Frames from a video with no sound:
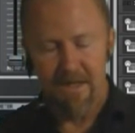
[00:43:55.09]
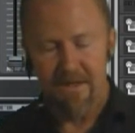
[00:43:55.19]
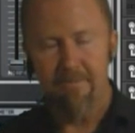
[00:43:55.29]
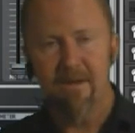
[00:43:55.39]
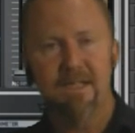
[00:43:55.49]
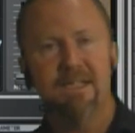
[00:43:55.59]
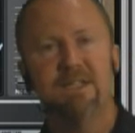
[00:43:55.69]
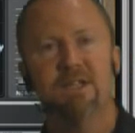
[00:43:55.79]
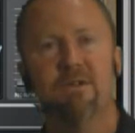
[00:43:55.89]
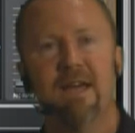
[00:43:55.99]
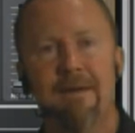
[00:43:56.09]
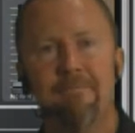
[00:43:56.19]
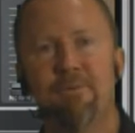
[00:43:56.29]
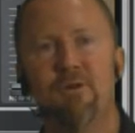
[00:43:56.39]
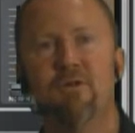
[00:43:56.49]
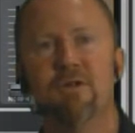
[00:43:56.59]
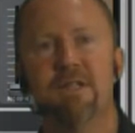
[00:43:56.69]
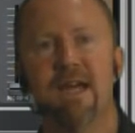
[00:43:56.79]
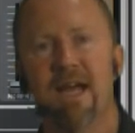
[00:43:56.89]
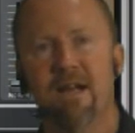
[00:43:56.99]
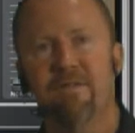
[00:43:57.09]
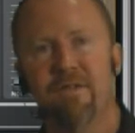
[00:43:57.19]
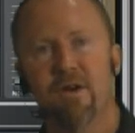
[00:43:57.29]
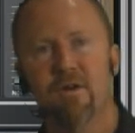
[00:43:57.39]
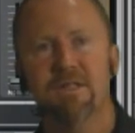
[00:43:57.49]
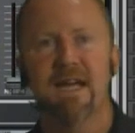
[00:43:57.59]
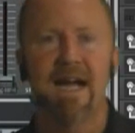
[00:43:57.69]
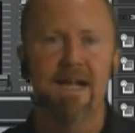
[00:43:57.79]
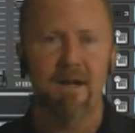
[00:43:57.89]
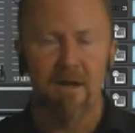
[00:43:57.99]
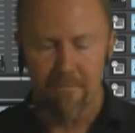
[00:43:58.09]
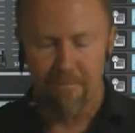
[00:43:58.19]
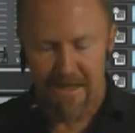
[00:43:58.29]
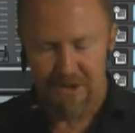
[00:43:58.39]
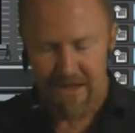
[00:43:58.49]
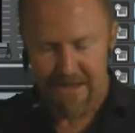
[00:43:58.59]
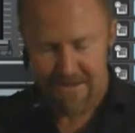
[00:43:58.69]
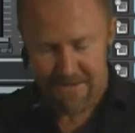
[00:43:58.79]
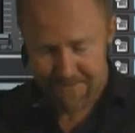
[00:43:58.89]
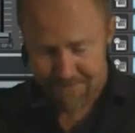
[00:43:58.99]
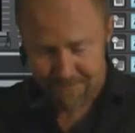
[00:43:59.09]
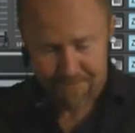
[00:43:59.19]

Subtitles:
the ability to import LFOs and arpeggiators.